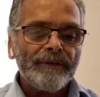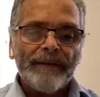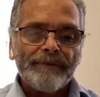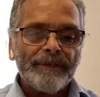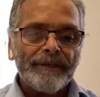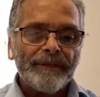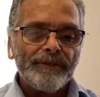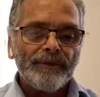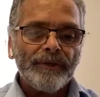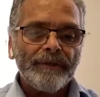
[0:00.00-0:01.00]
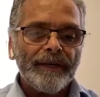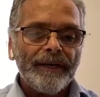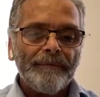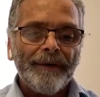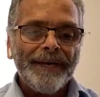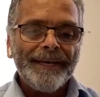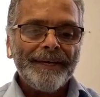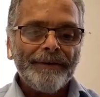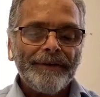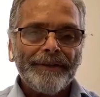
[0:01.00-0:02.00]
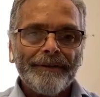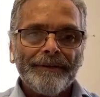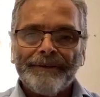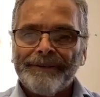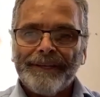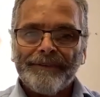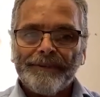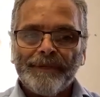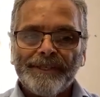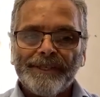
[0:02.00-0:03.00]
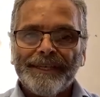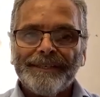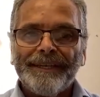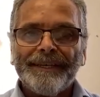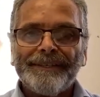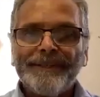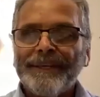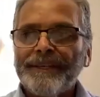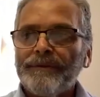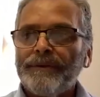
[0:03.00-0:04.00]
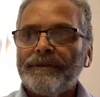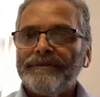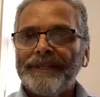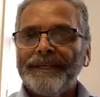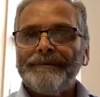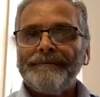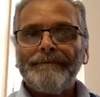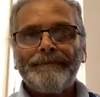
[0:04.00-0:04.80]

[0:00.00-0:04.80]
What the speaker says: absolutely enjoyed hearing the stuff that's been shared today. So thank you all for that.